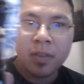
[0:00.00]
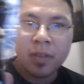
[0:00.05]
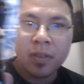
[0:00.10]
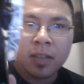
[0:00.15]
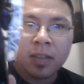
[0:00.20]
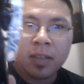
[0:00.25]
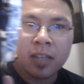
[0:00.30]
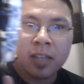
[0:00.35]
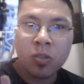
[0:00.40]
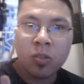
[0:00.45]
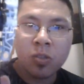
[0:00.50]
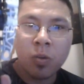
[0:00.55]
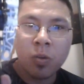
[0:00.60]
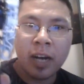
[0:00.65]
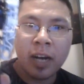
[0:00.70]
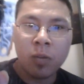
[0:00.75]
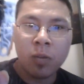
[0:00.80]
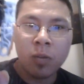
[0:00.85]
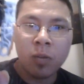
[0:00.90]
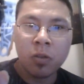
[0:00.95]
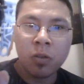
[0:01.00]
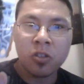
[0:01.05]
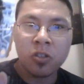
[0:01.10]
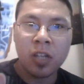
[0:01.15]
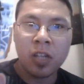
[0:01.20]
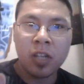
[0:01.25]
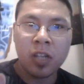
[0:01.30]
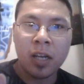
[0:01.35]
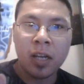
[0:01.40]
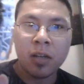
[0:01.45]
That's what I will
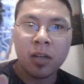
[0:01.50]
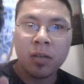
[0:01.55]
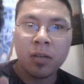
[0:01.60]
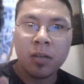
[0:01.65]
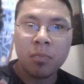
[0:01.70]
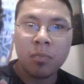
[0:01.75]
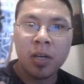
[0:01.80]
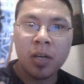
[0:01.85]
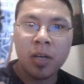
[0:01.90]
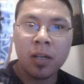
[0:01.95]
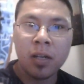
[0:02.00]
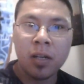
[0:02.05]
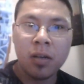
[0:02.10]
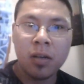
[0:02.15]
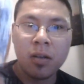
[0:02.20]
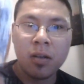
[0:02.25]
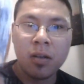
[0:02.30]
say. But